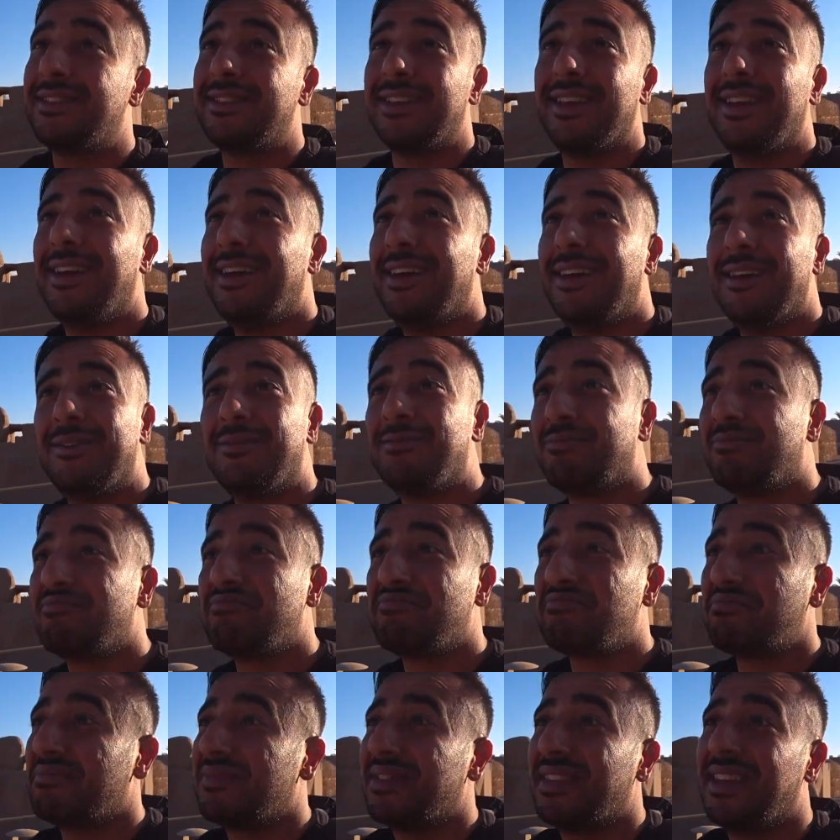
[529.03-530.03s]
do
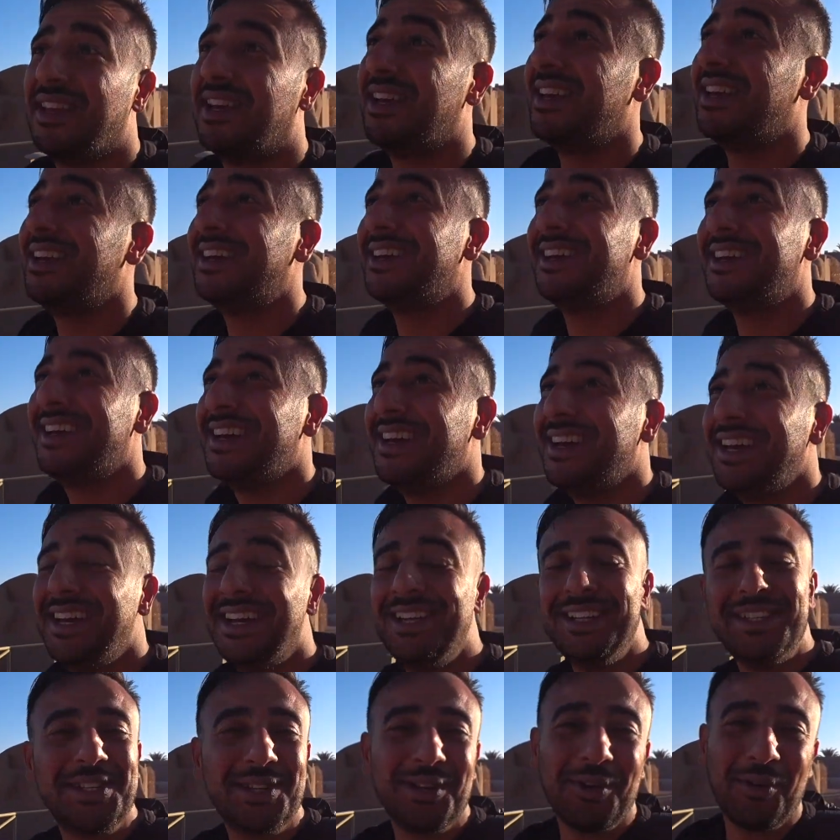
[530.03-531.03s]

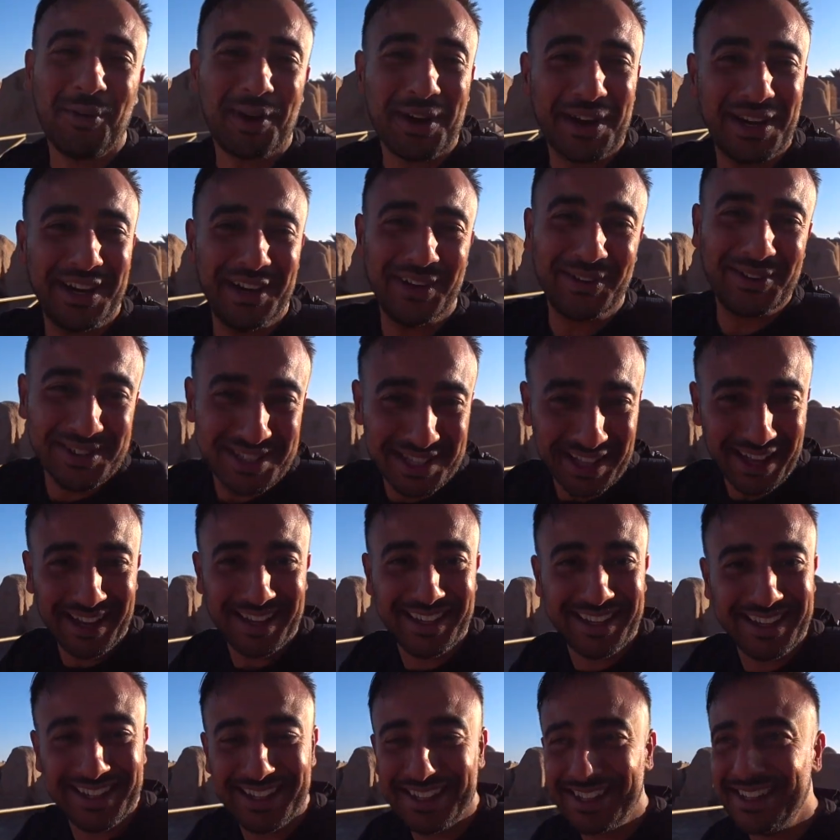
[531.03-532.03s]
you know what it looks
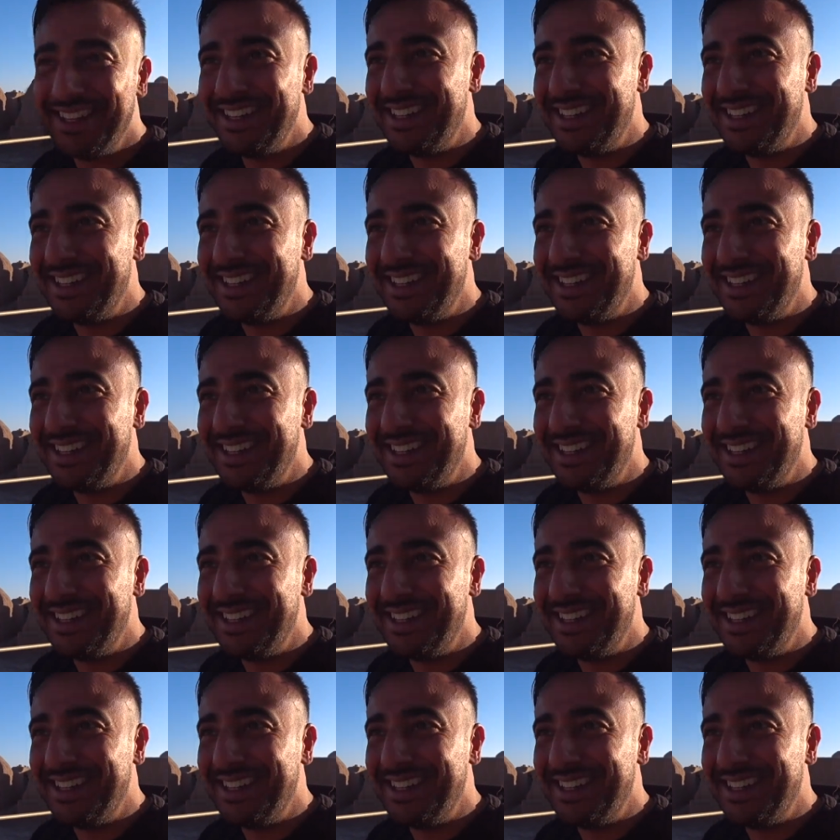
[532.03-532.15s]
like?